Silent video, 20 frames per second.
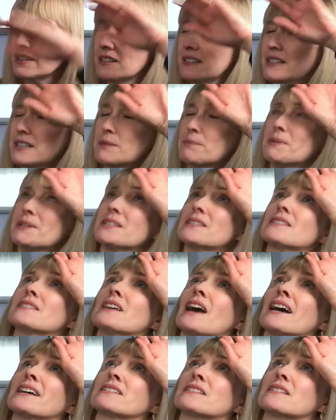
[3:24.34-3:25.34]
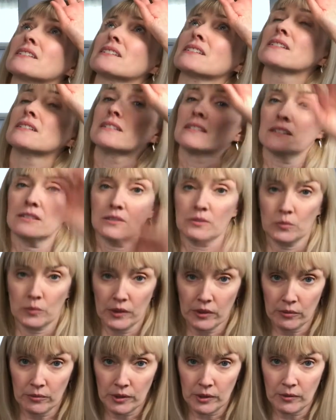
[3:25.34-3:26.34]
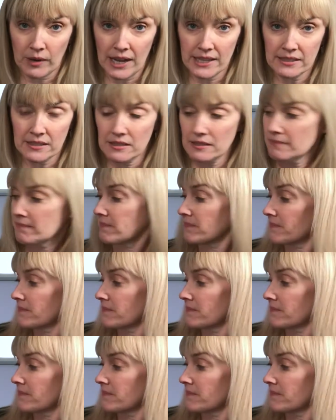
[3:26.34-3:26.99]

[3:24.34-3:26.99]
is beset with regret.